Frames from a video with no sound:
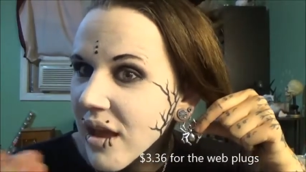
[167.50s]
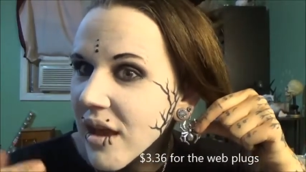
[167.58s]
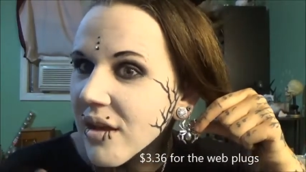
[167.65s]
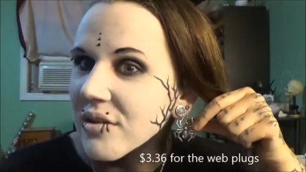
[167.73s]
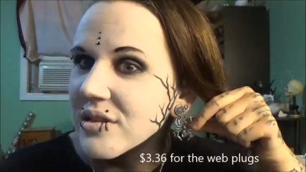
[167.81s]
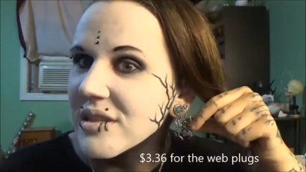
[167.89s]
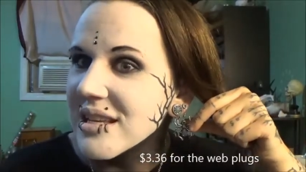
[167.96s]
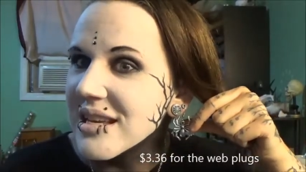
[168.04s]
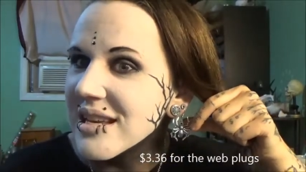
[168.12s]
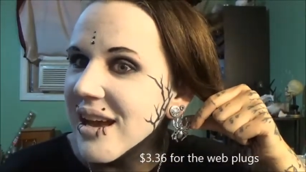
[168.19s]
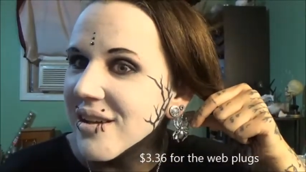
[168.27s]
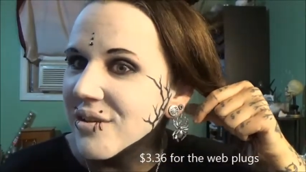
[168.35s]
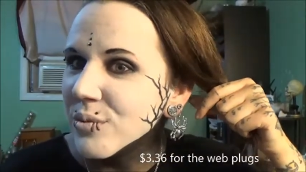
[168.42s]
I'll see.
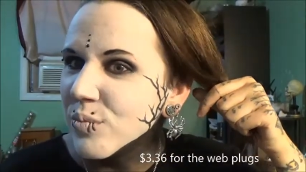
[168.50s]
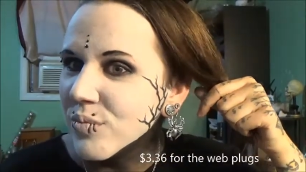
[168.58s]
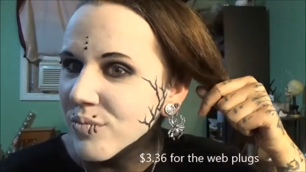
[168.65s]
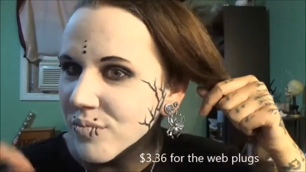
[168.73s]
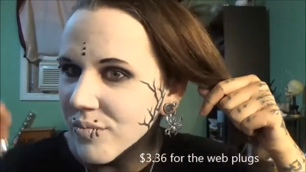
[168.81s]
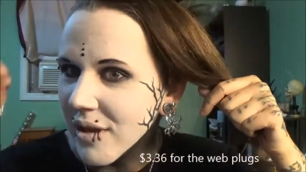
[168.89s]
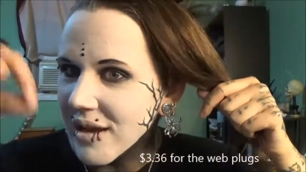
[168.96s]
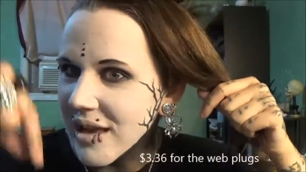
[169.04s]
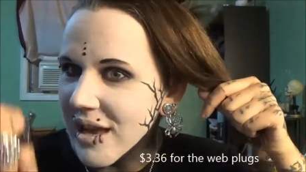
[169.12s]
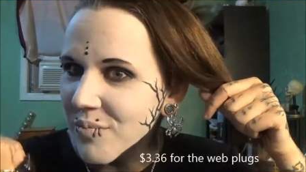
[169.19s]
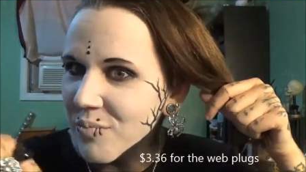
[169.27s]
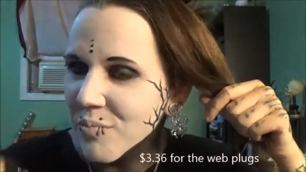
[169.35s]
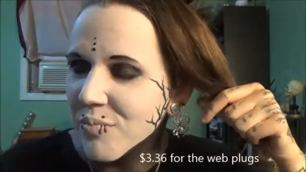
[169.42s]
I'll,
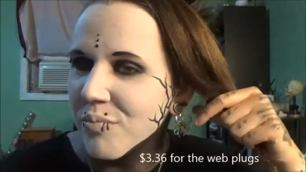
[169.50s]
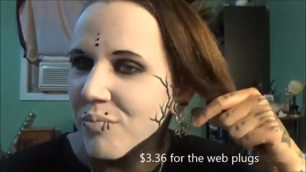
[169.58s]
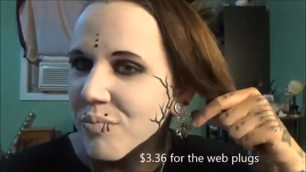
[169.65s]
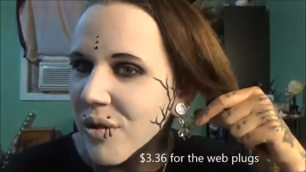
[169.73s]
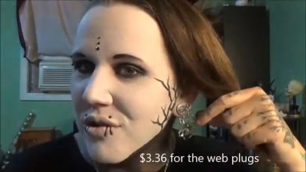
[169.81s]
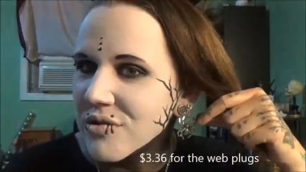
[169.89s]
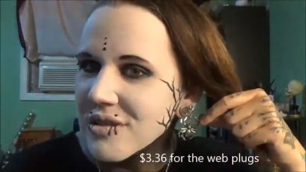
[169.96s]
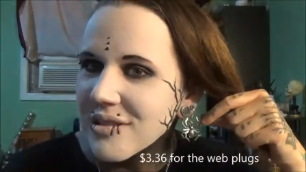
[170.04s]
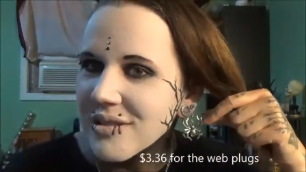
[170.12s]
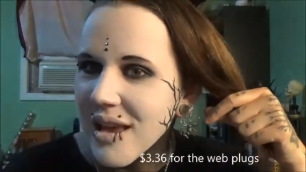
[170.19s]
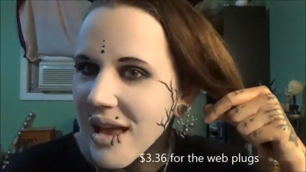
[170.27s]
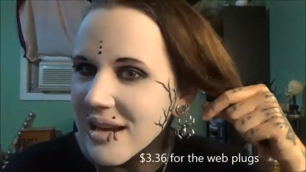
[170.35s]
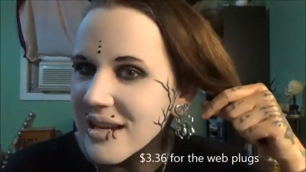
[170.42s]
again,
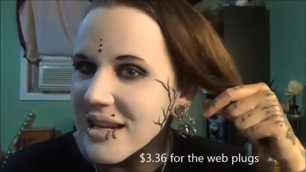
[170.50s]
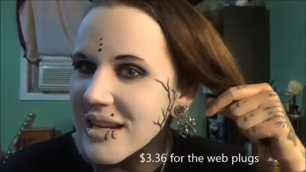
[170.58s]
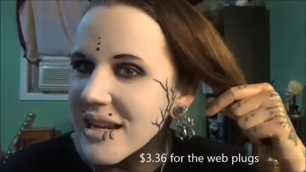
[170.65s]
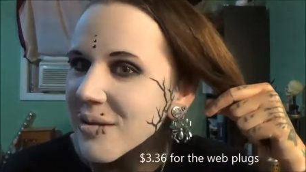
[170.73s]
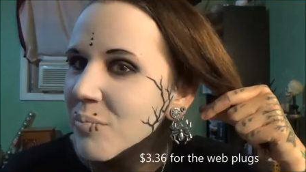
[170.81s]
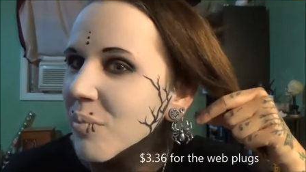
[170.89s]
post edited in.